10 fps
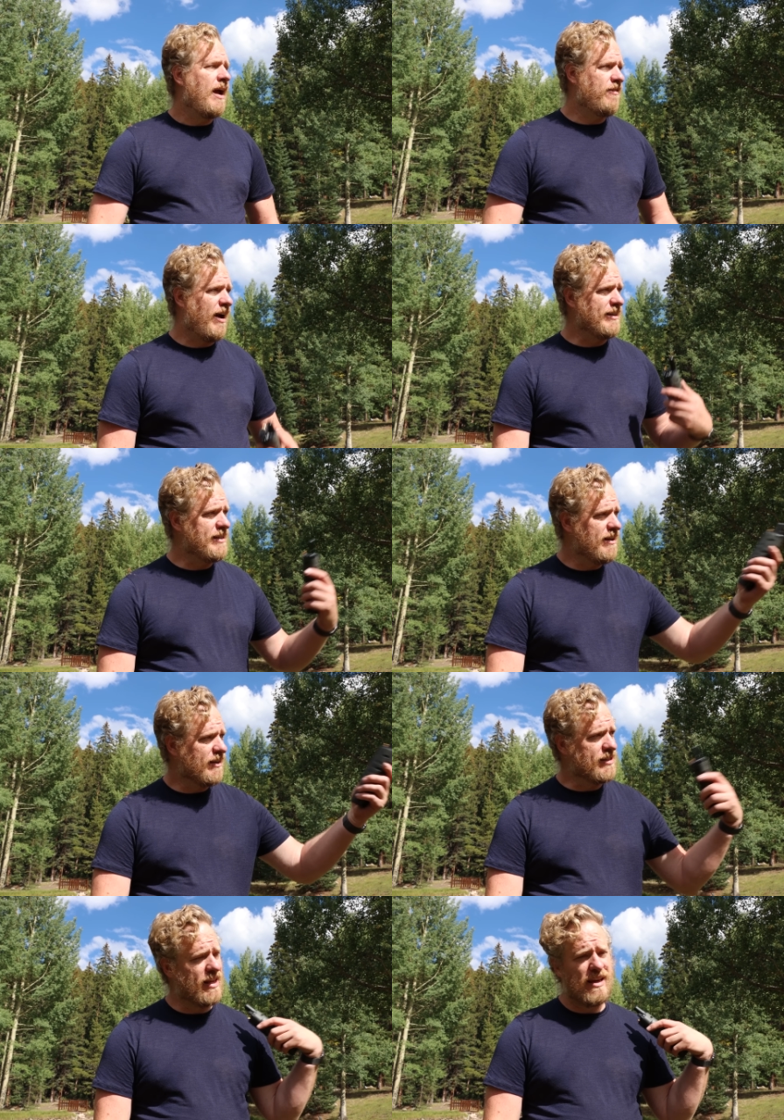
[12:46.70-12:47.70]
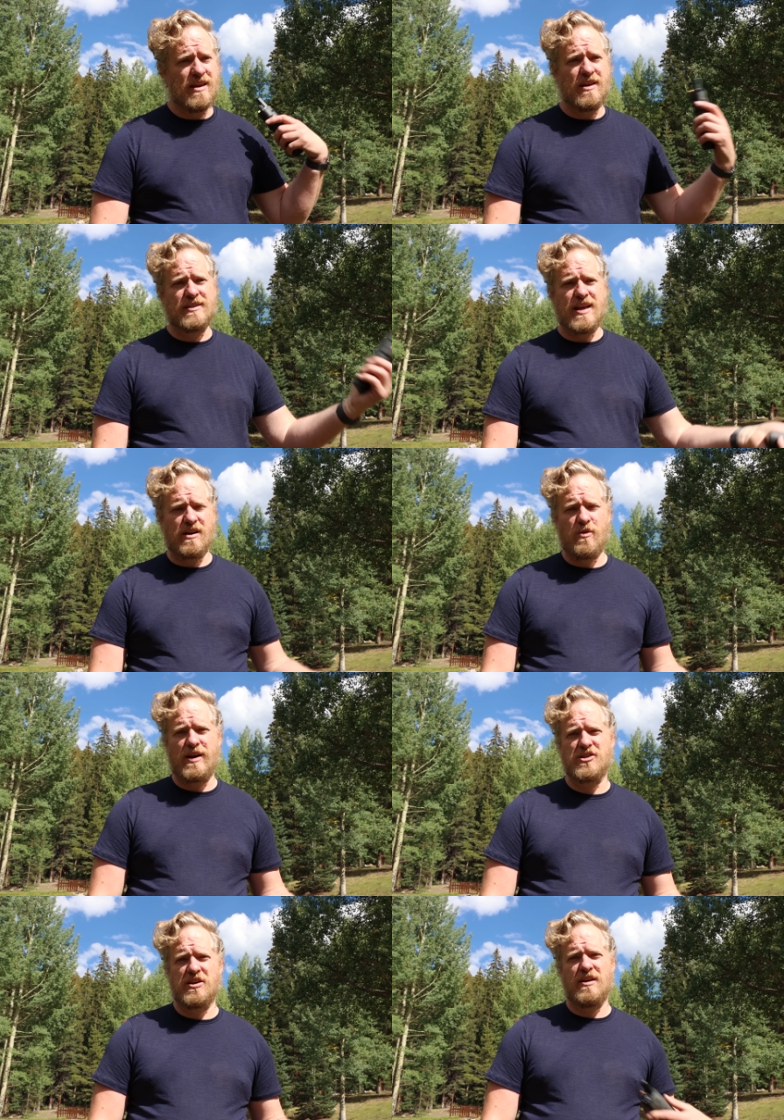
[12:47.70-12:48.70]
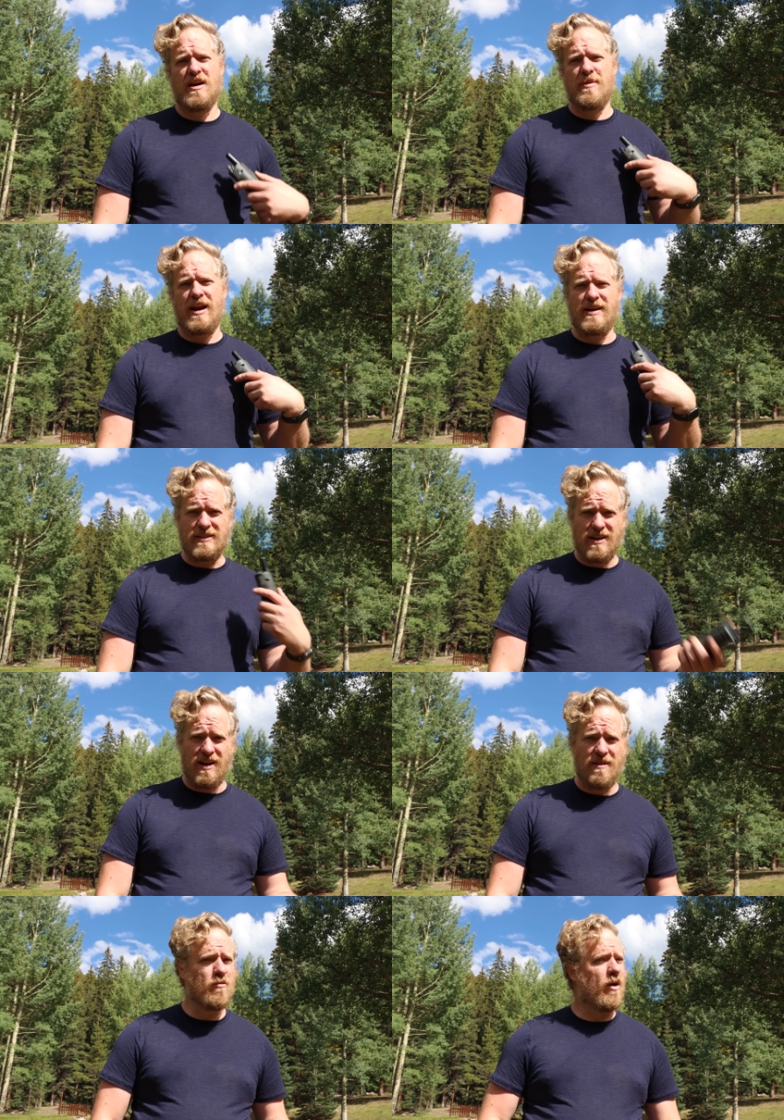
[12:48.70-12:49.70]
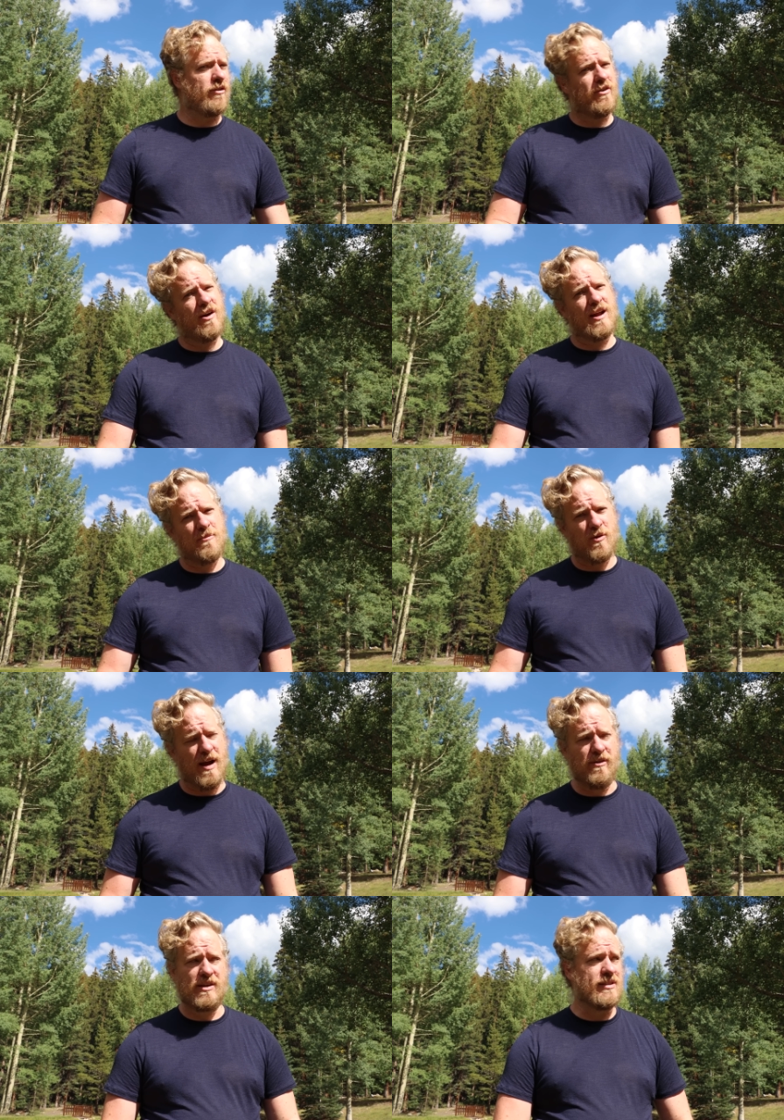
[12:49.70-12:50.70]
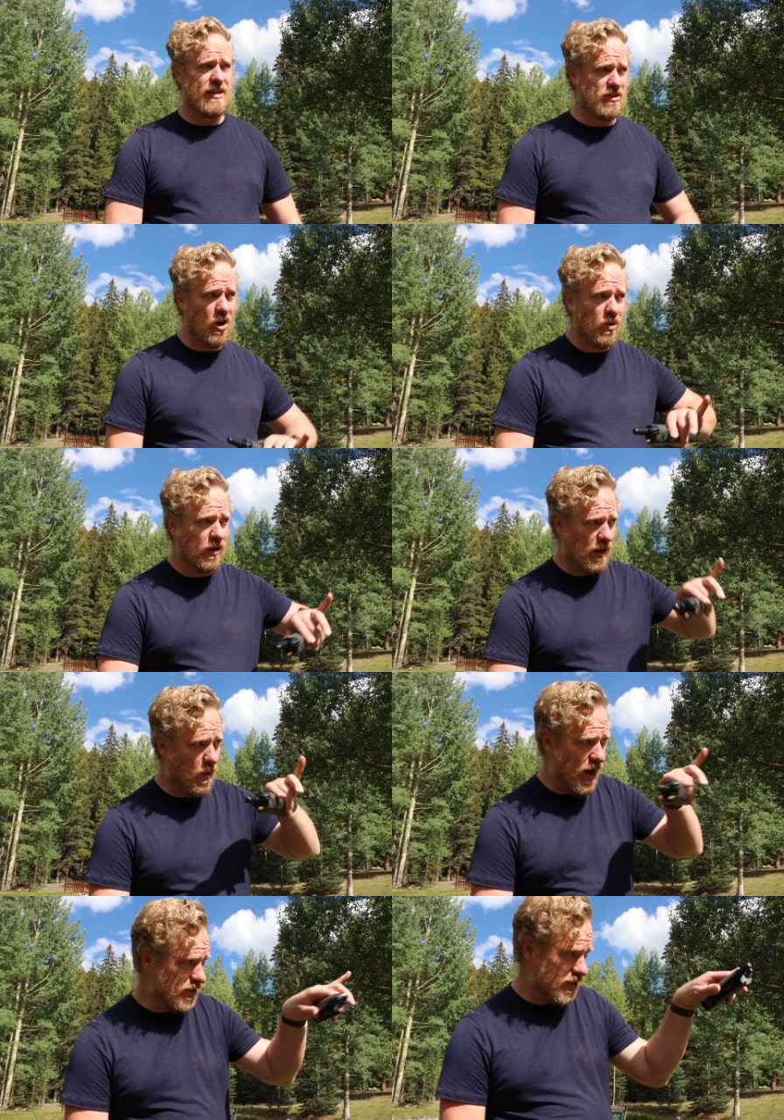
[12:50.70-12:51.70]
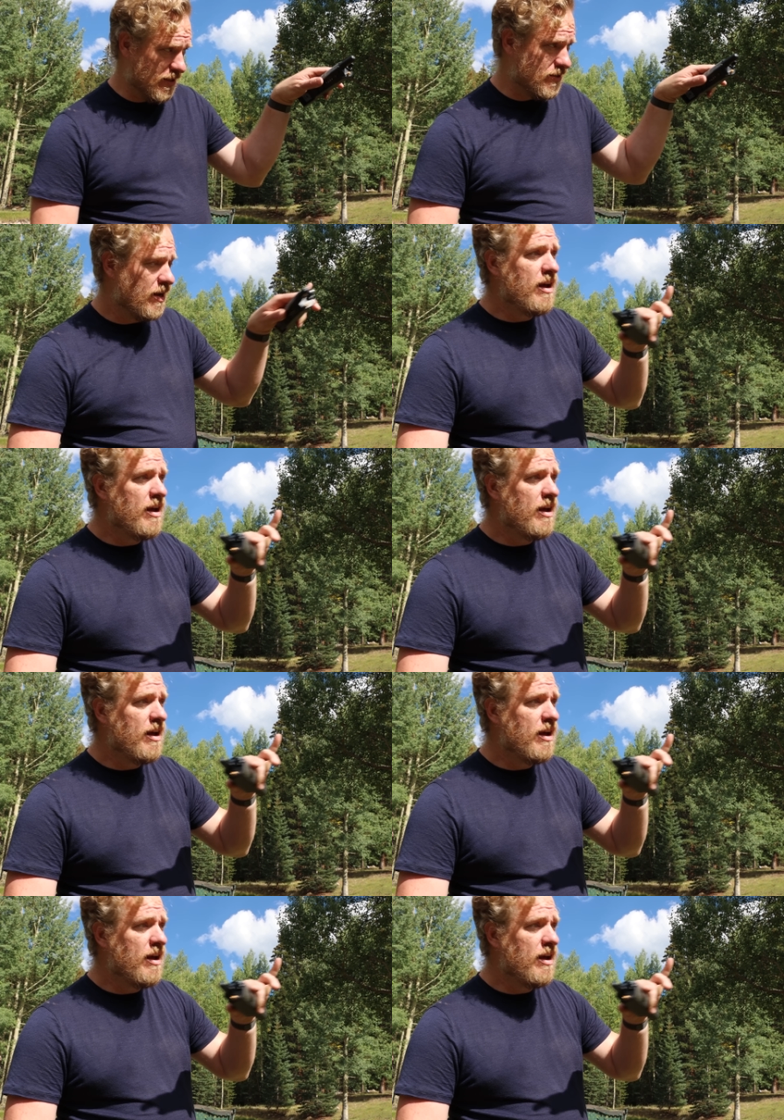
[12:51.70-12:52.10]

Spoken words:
And the idea is that he thinks that correction can come at any time, whether or not I'm around, because he totally watches.